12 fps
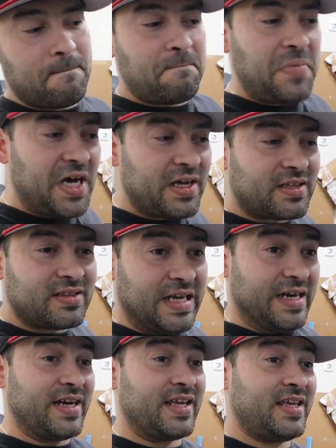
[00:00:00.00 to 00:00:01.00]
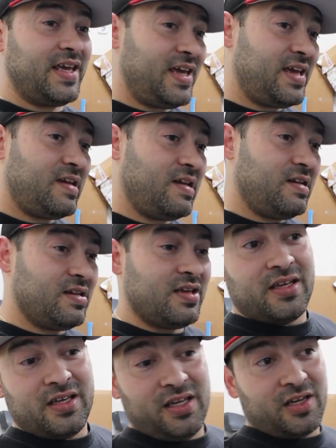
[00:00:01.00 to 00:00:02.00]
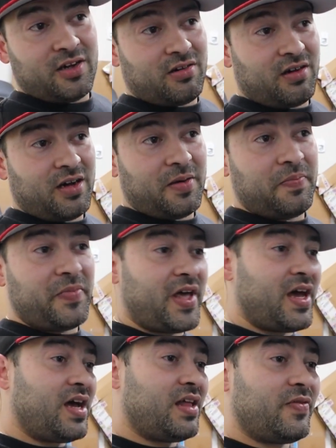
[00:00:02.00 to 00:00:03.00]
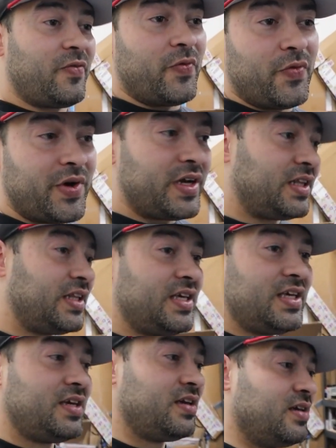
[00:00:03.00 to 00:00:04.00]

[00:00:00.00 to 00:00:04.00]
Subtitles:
but there again, I'm not really